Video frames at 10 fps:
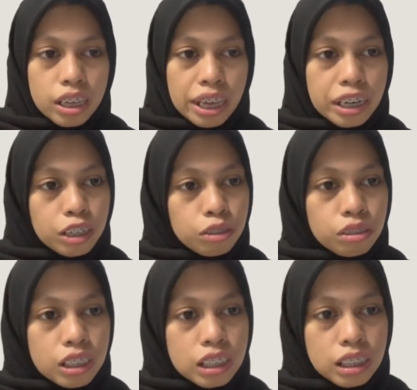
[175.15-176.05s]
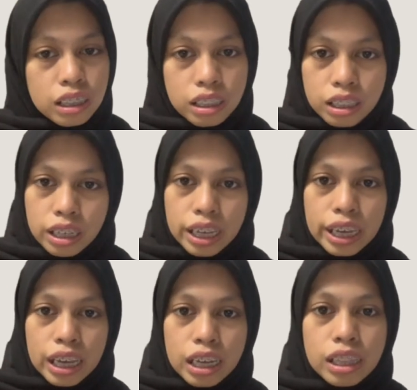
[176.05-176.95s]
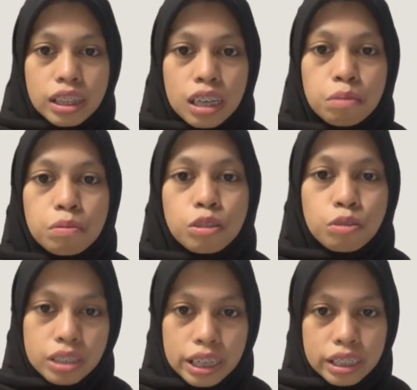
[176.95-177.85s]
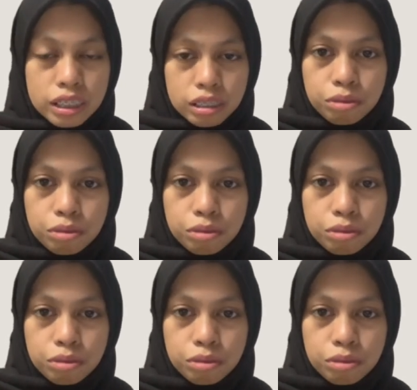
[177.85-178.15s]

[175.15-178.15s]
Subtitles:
And the code is 30 and the time 2 seconds.